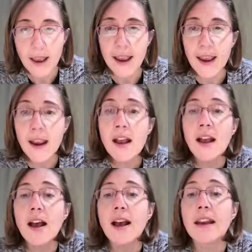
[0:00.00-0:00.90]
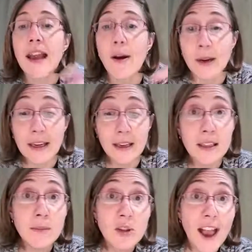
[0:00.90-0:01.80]
Okay, now we need
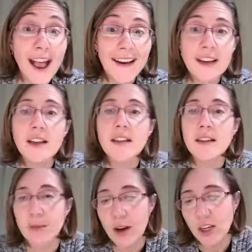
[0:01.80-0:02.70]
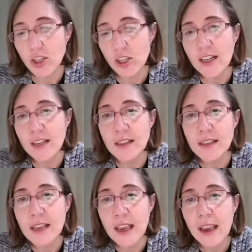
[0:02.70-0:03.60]
to subtract. Subtraction is
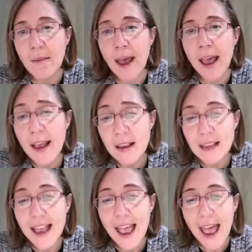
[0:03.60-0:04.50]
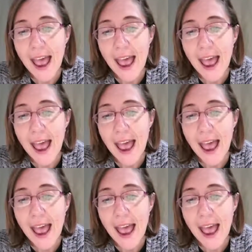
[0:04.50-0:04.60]
the same as